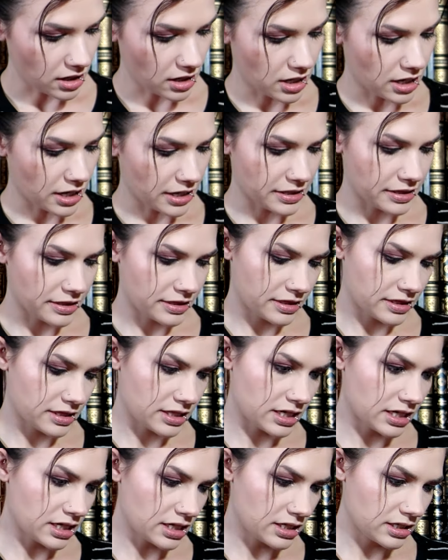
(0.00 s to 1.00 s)
I
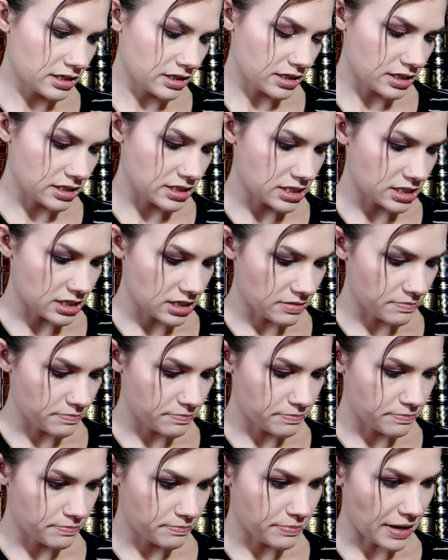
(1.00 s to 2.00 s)
think it's a
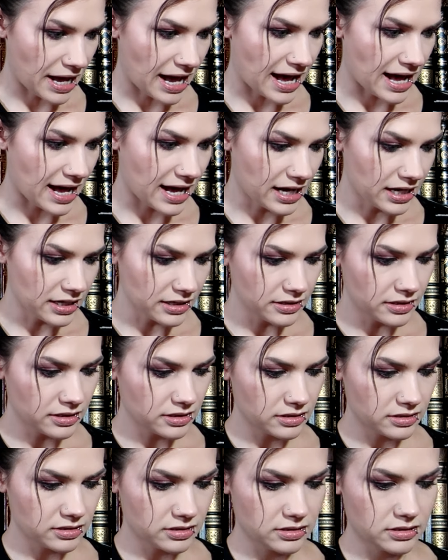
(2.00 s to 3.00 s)
bag.
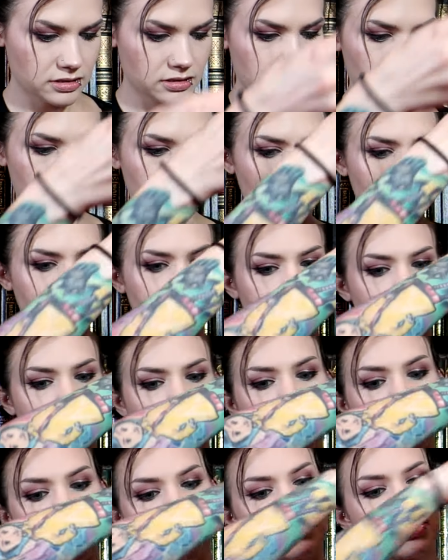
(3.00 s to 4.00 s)

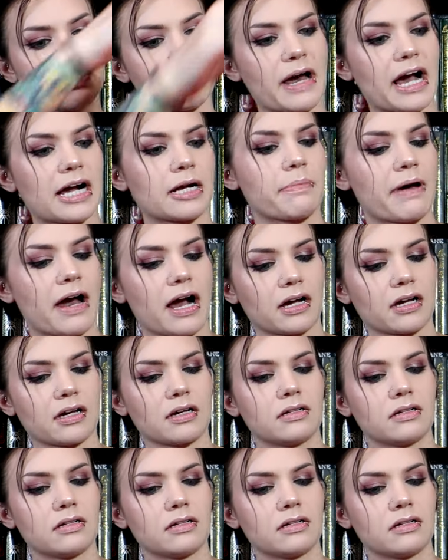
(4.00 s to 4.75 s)
Oh, it's a backpack.